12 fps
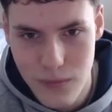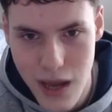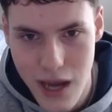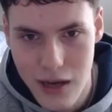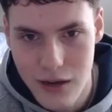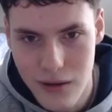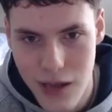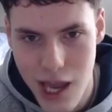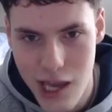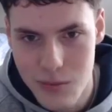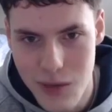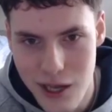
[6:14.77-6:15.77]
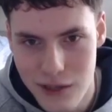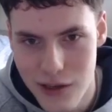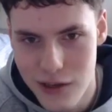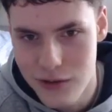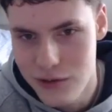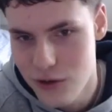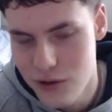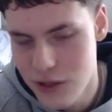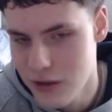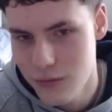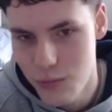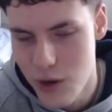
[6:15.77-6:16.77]
acman? Like, you know,
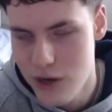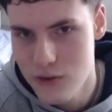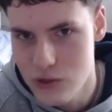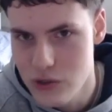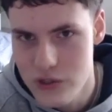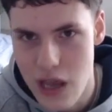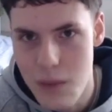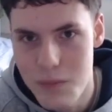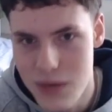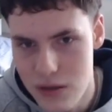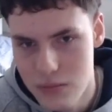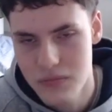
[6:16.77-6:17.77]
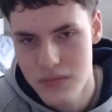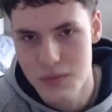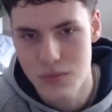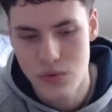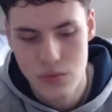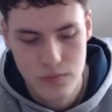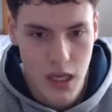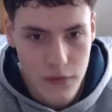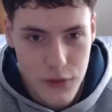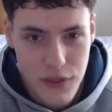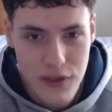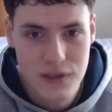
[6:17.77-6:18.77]
like, why don't you just type p? Simple
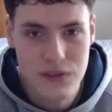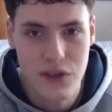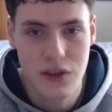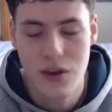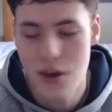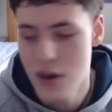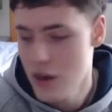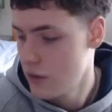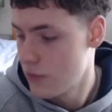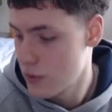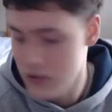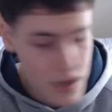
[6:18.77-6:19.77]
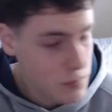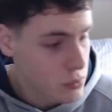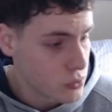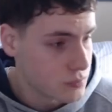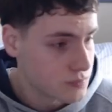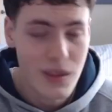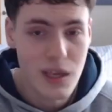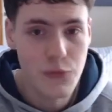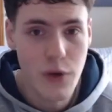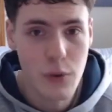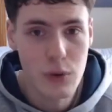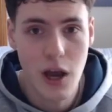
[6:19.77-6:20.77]
other things like, for example,
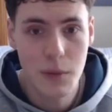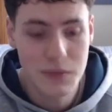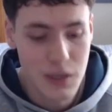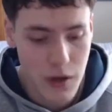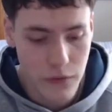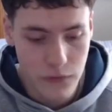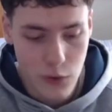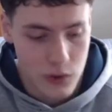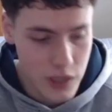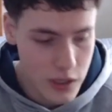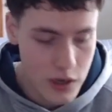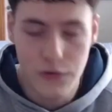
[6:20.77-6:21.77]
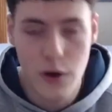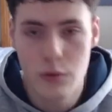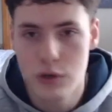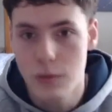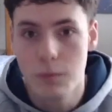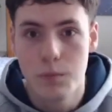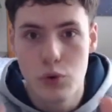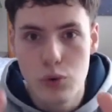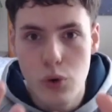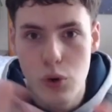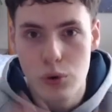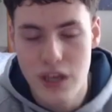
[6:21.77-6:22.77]
if I want to update my phone, like if I want to
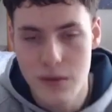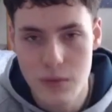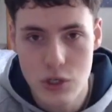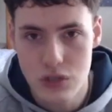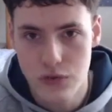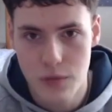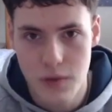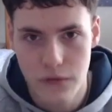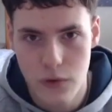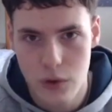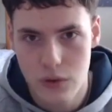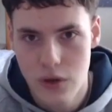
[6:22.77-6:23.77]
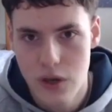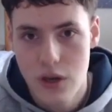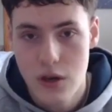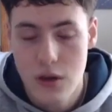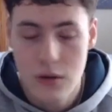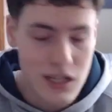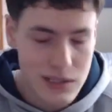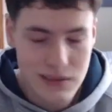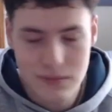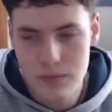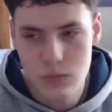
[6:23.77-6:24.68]
pull all the images from my phone, it